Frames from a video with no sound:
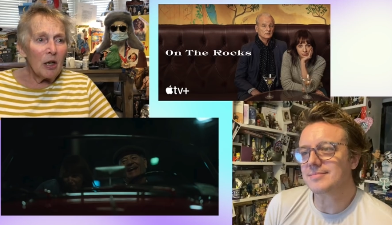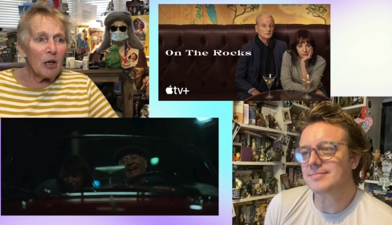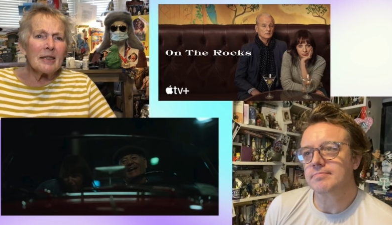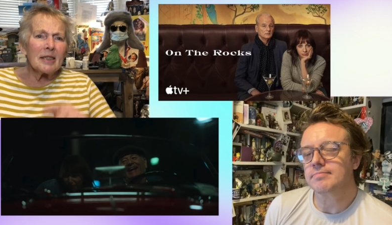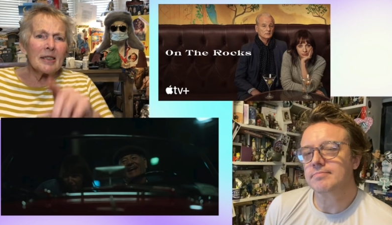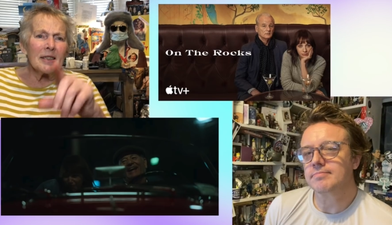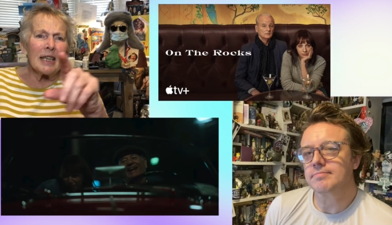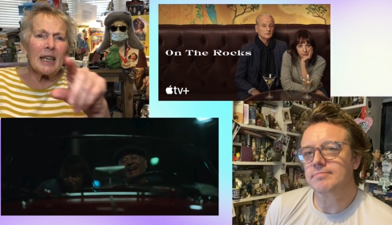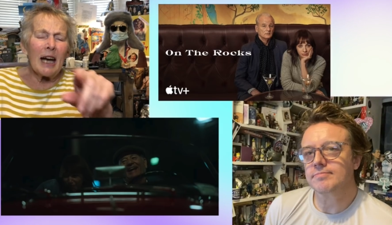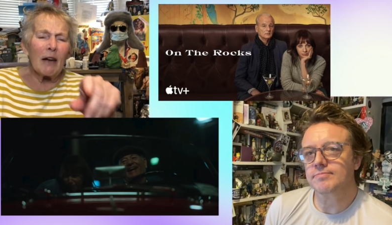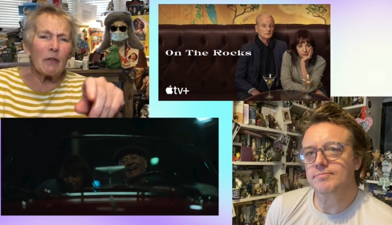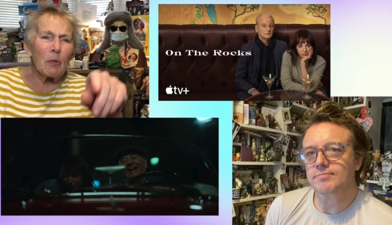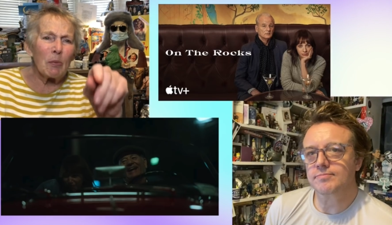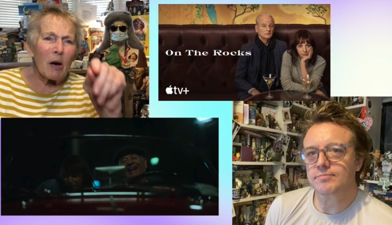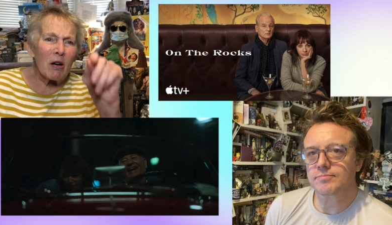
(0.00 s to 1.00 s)
Speaker 1: Didn't he have
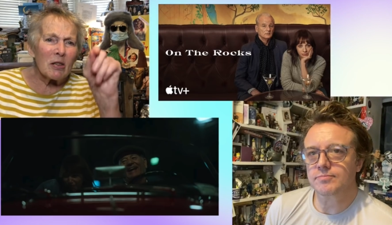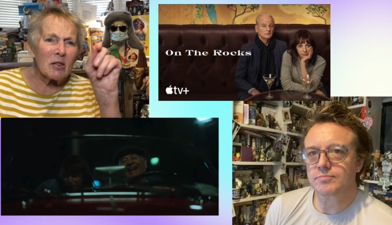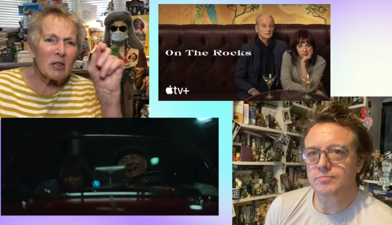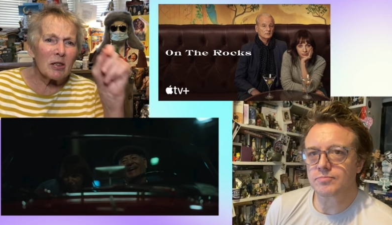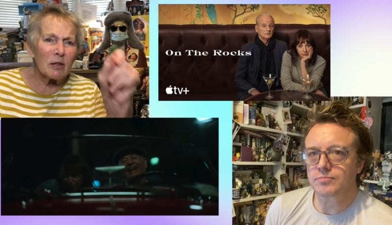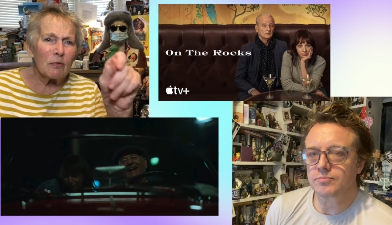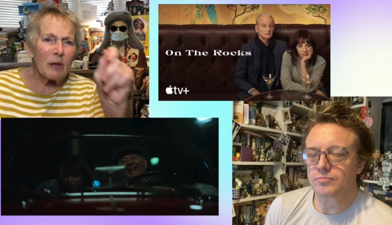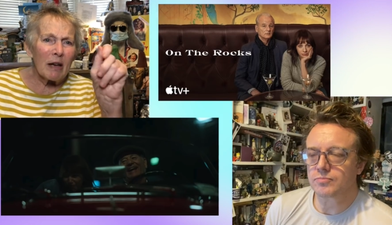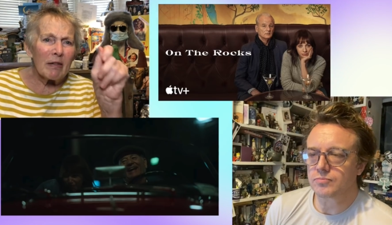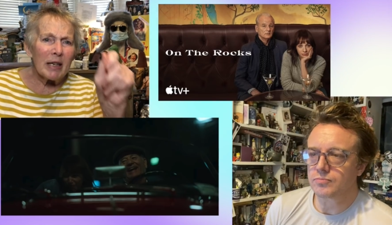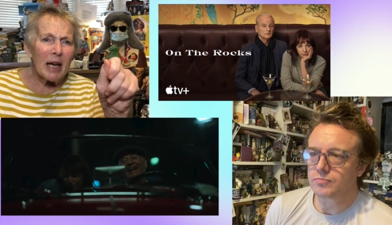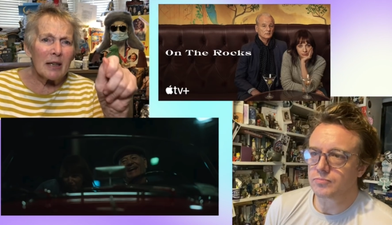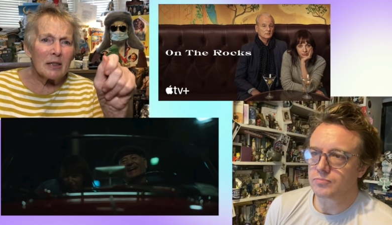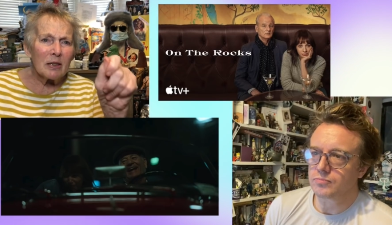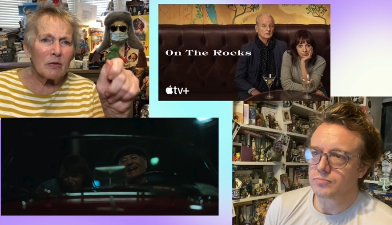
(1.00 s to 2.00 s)
a part at the very
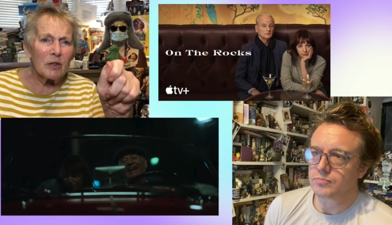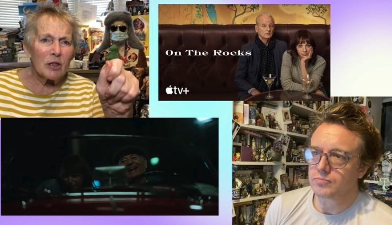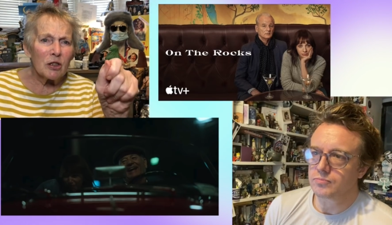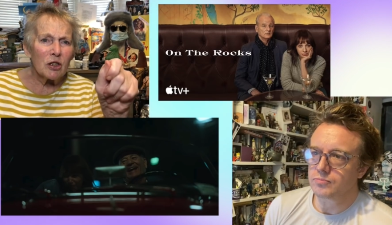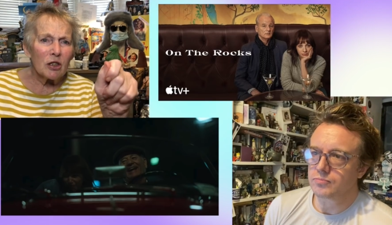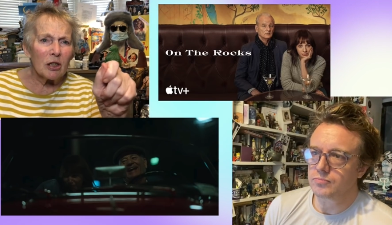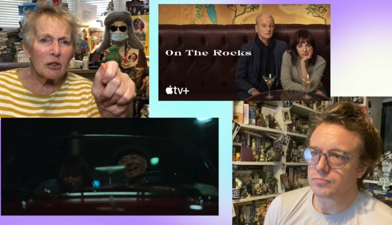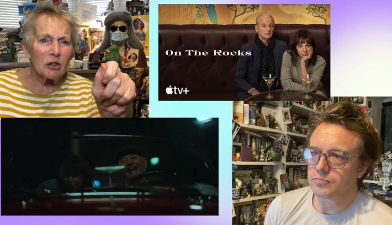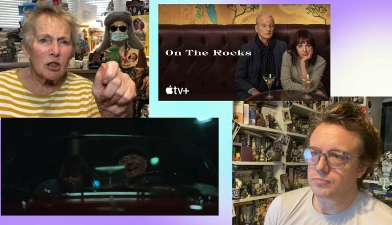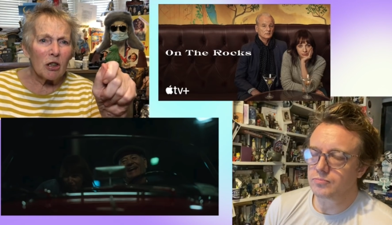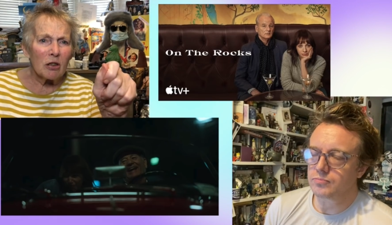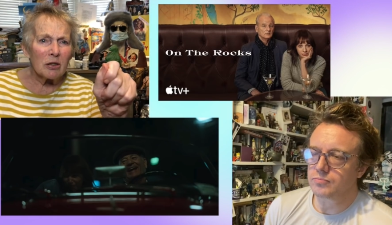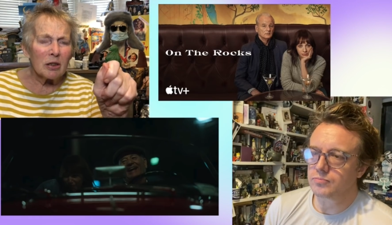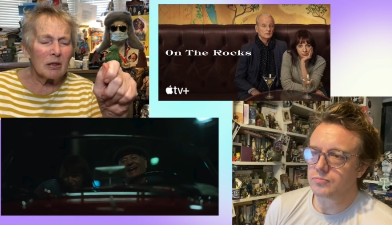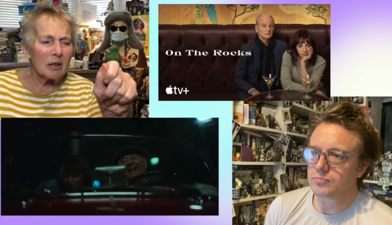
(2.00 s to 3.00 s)
end of the
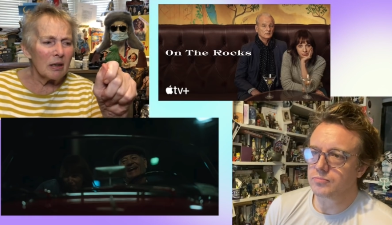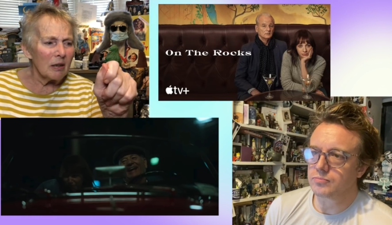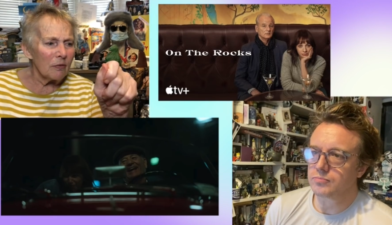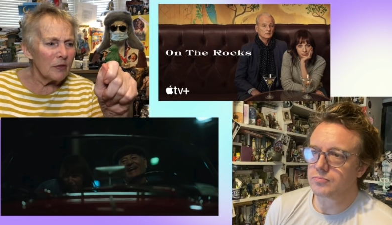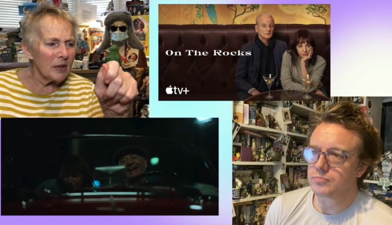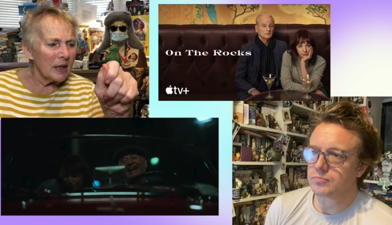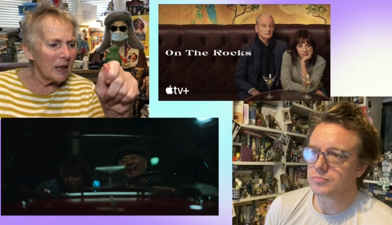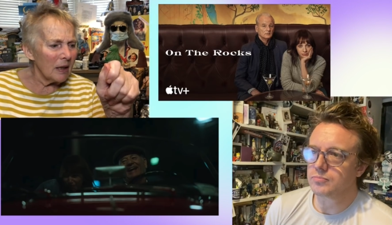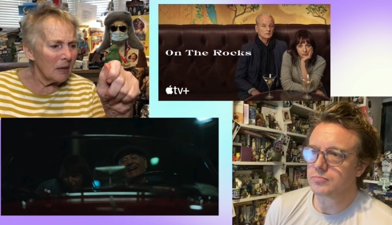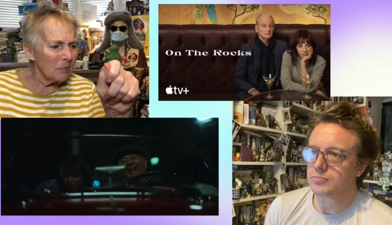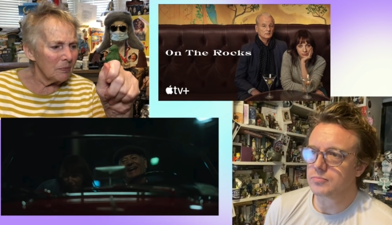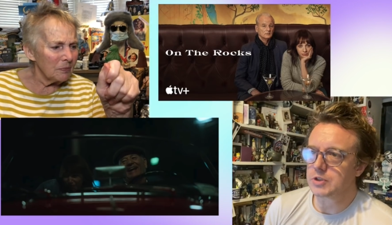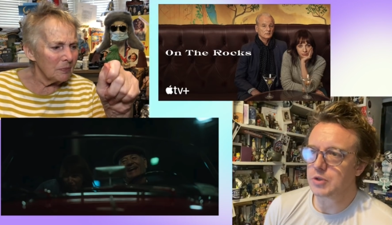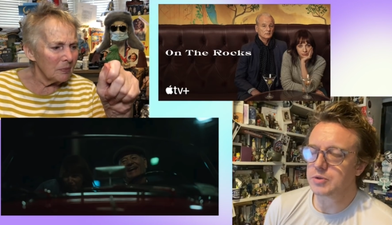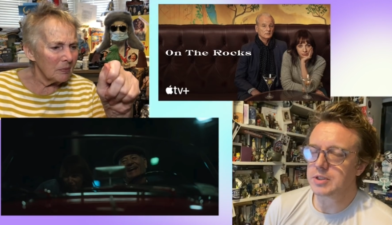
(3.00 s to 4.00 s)
John of the?
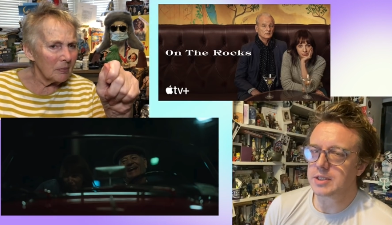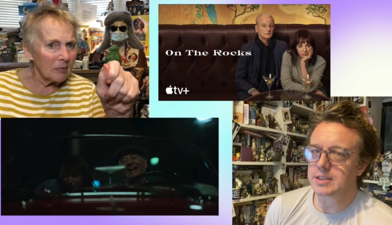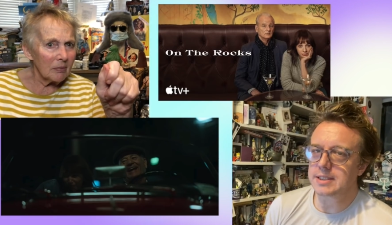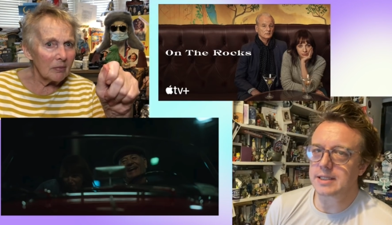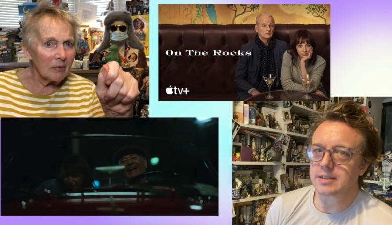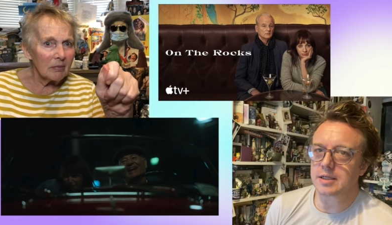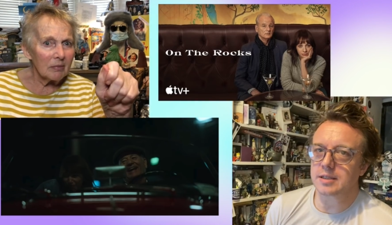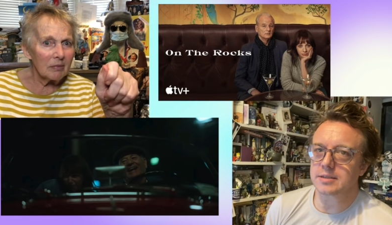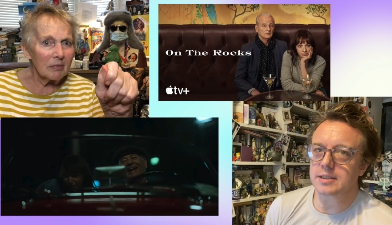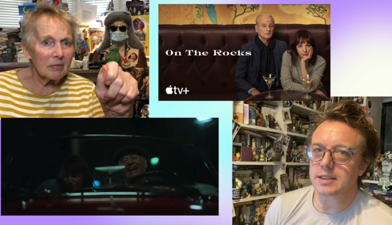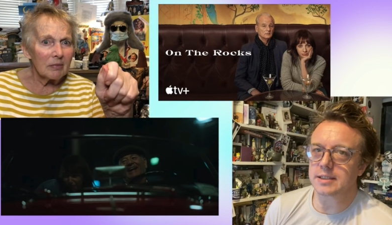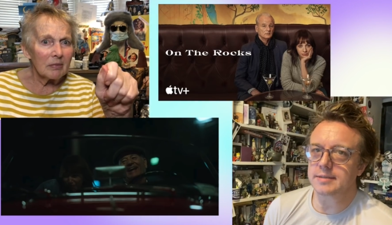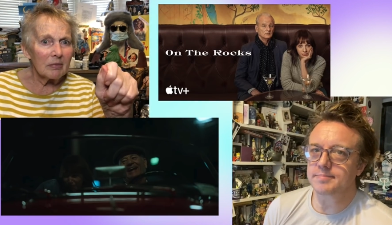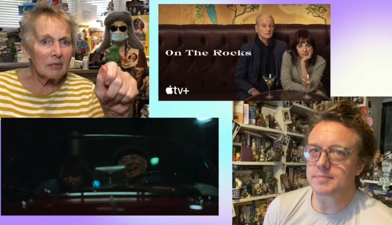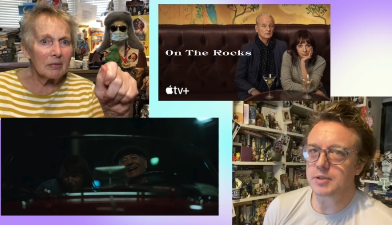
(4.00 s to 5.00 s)
Um... He was
Speaker 2: in the Dead Can't
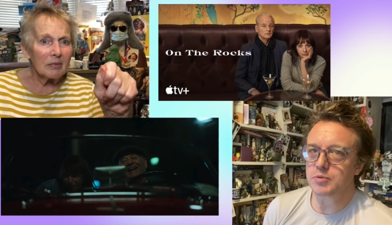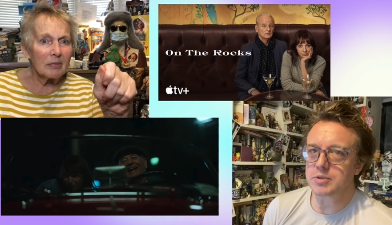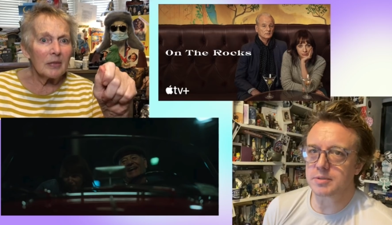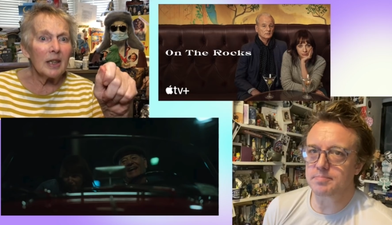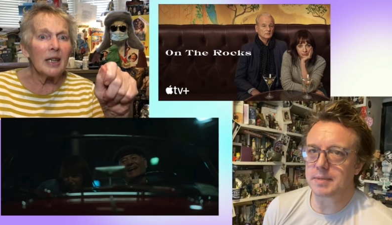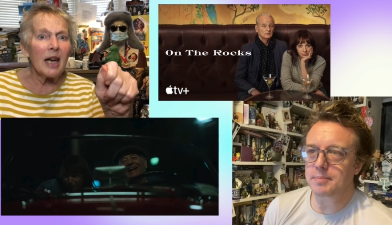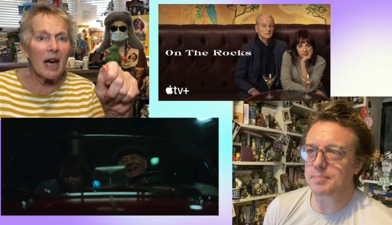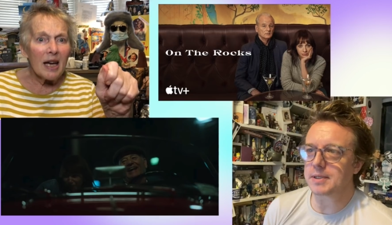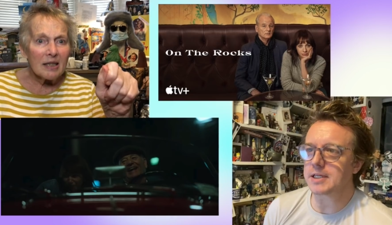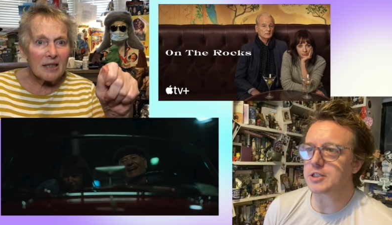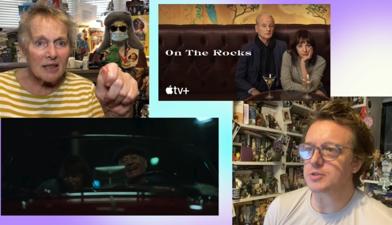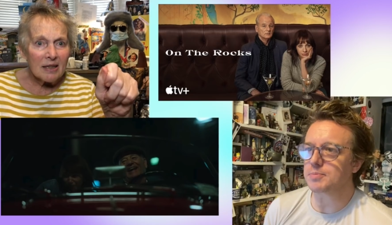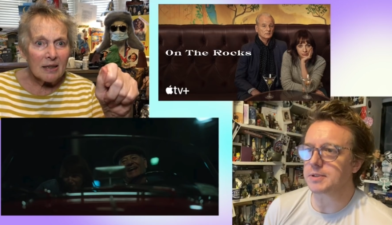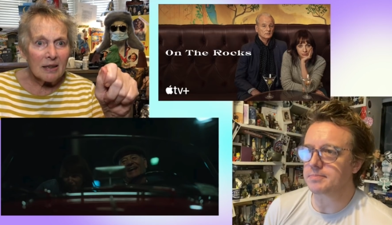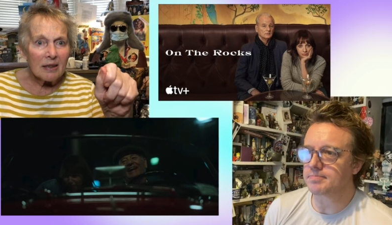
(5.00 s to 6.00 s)
Die. He was the main yes.
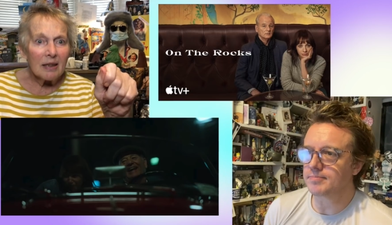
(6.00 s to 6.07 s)
policeman.